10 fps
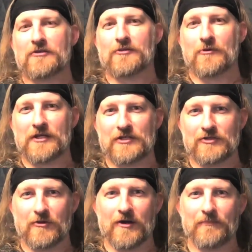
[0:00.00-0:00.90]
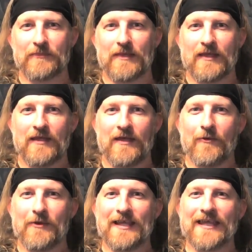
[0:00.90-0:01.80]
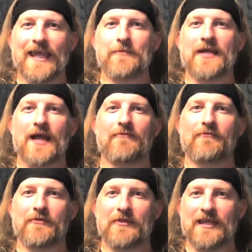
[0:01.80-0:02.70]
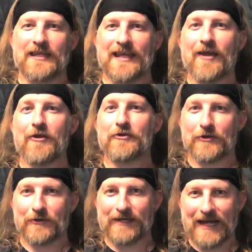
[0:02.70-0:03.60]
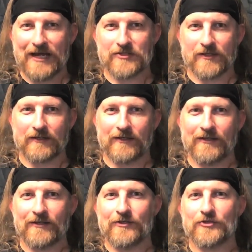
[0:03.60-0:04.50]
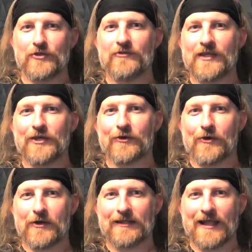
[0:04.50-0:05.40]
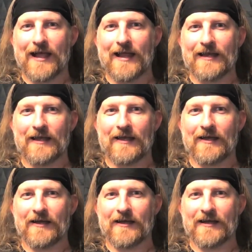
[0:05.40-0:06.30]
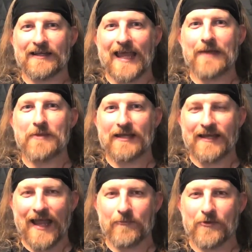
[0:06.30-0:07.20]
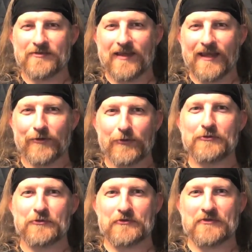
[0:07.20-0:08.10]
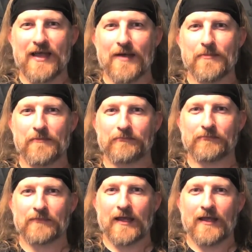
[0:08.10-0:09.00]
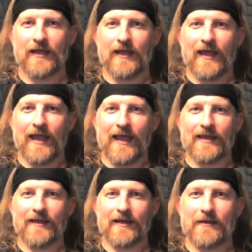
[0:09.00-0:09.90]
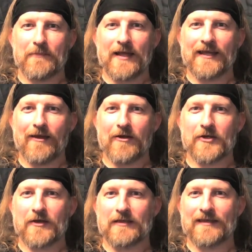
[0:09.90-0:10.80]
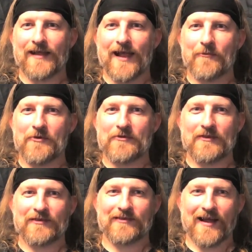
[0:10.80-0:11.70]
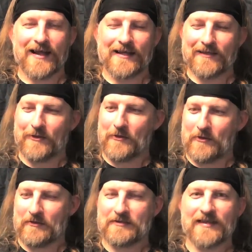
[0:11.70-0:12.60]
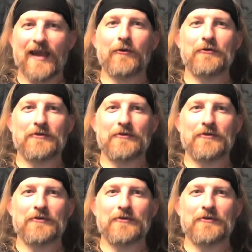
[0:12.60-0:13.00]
story short, when it came time for the character creation, choosing your online gaming name was a crucial step. And my character at the time was this tiny little Teru